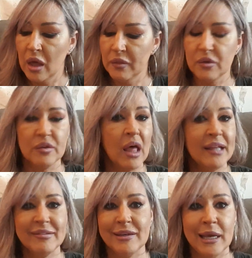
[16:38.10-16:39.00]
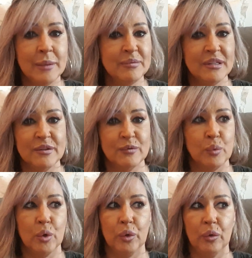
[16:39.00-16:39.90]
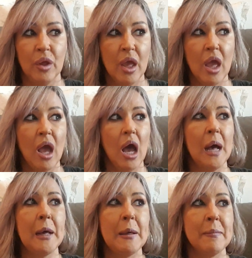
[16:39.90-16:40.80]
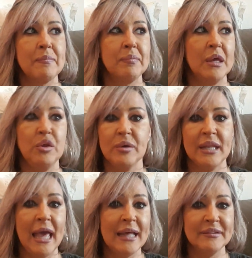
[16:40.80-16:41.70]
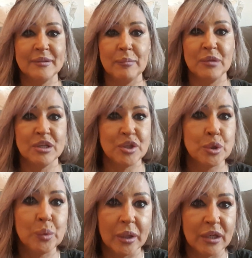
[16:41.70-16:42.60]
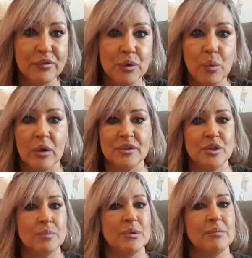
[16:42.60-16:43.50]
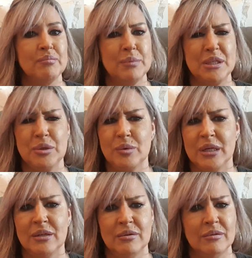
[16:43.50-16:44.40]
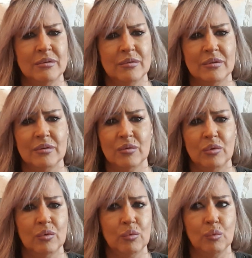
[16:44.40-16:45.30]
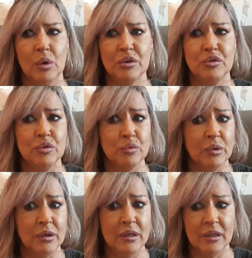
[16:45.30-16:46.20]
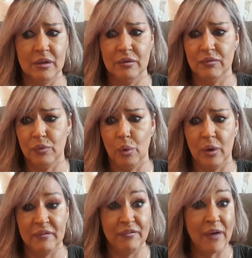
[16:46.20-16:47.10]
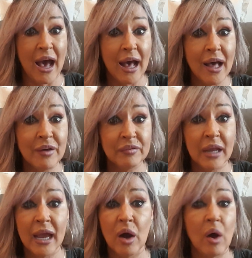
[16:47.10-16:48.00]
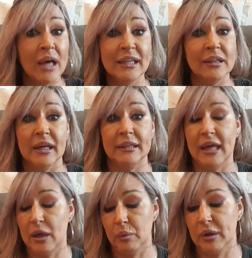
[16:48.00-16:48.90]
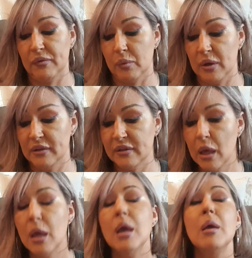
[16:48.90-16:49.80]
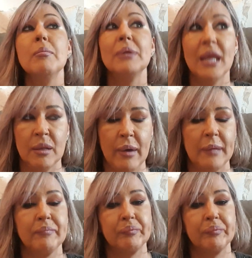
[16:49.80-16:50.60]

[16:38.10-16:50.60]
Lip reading: There's lots of names in this world. And you can add something to it if you want to. But doing 1, 2, 3, 4, and 5 now, I didn't like that. Whatever it was. But anyway.